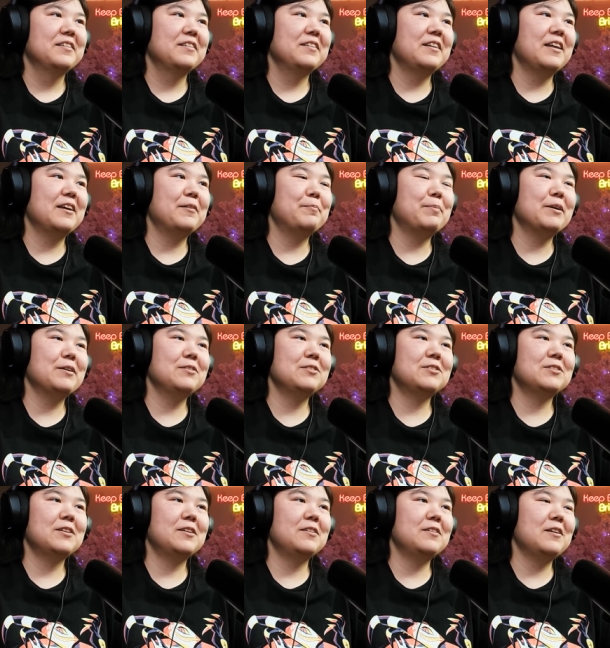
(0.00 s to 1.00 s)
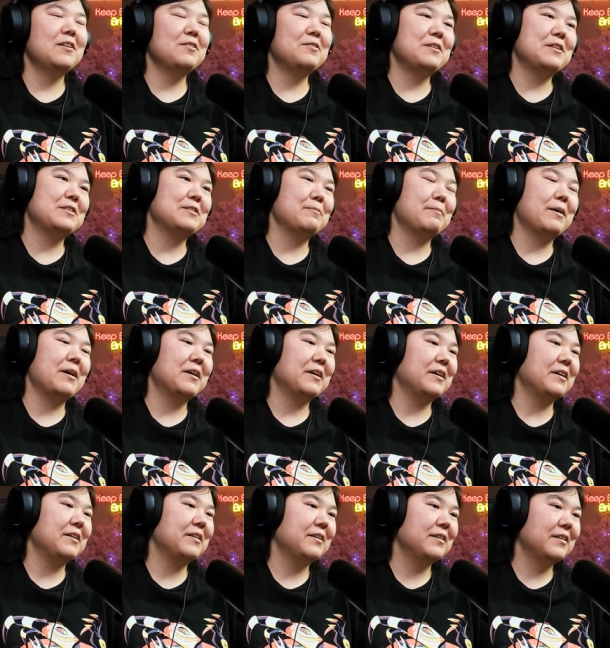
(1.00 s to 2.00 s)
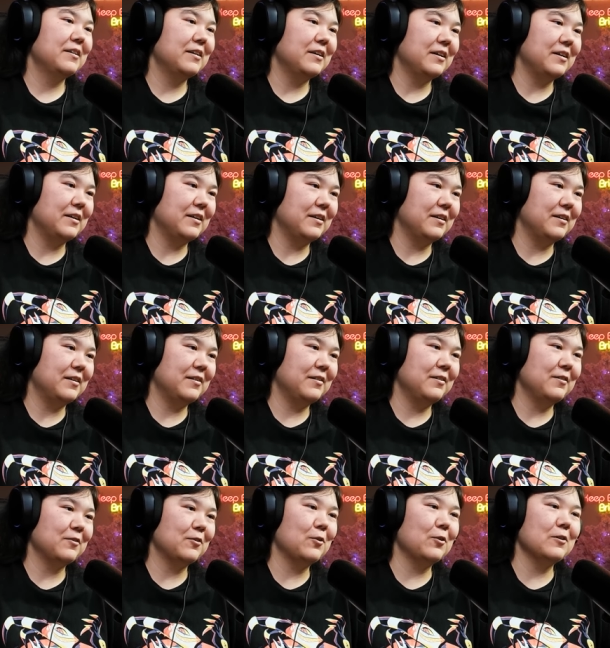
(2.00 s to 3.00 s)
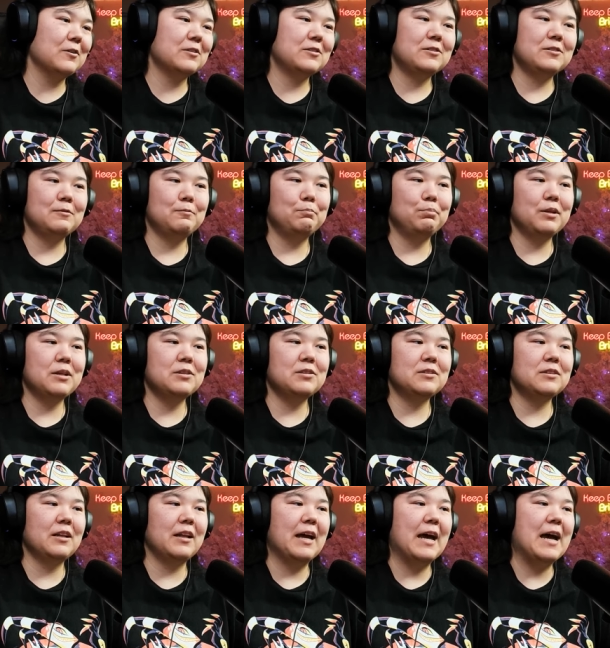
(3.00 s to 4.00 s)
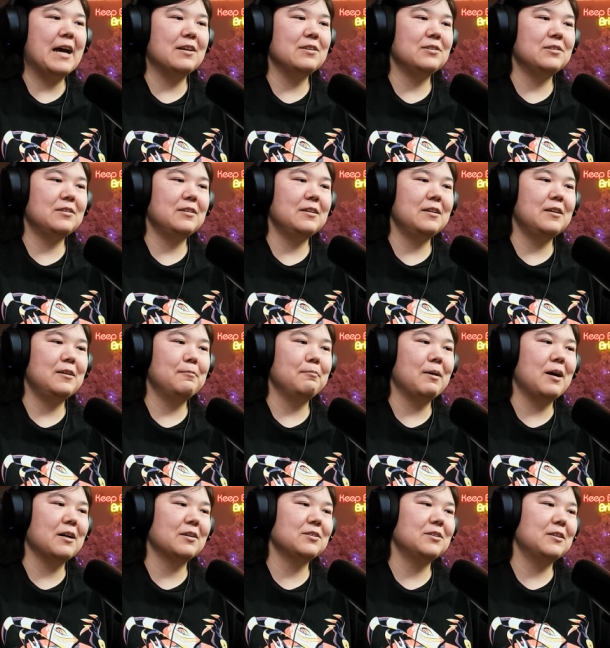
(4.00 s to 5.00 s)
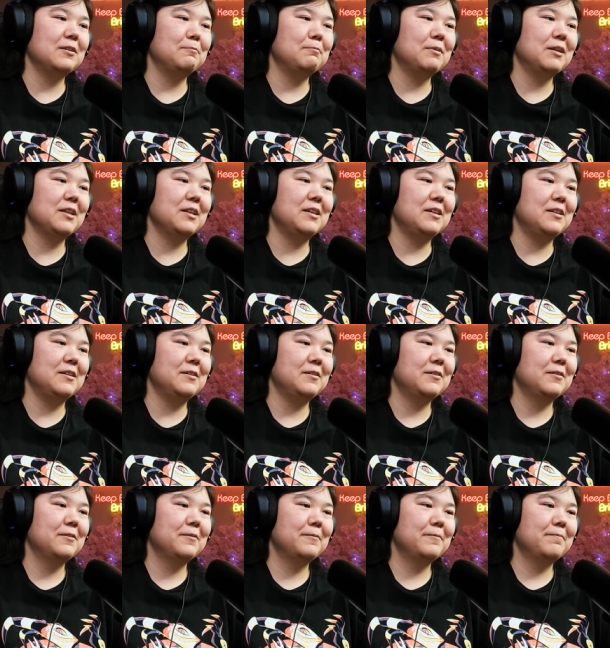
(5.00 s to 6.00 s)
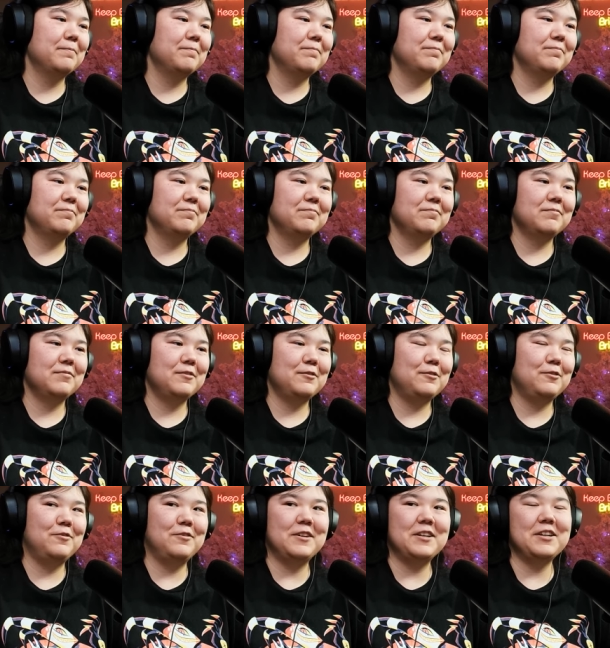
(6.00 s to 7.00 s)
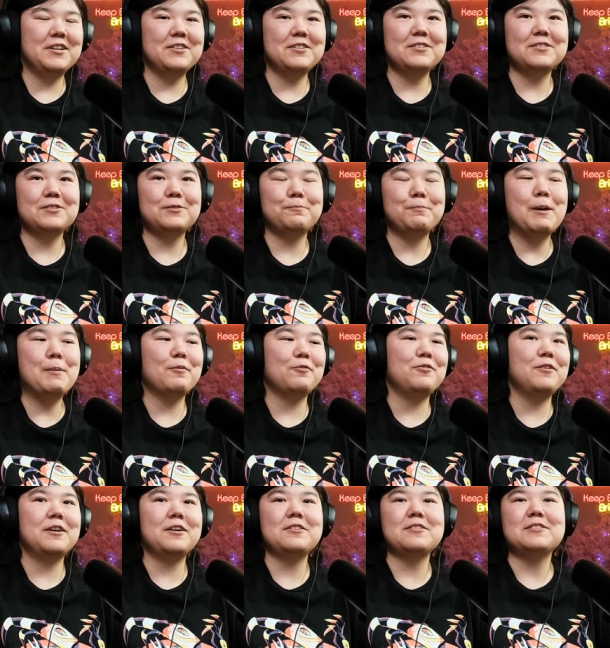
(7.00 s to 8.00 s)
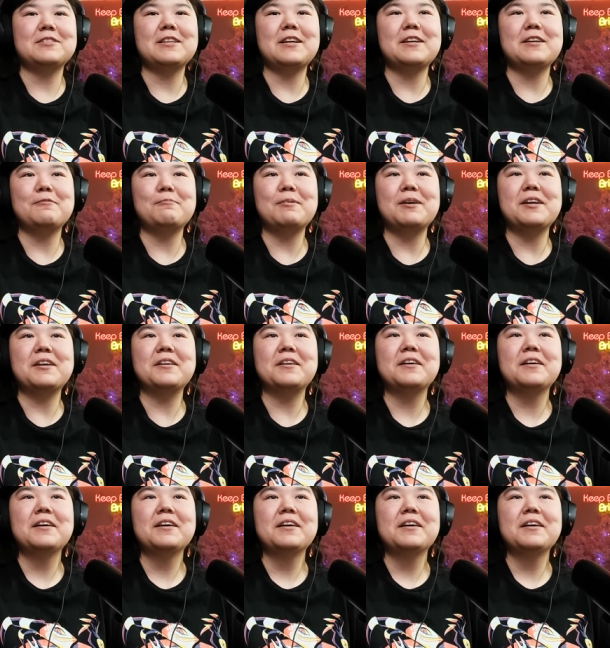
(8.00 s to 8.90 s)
like, poster? I don't think it's a manga. Of course, Blitz still has the Moxie and Millie figures, paper figures that he made.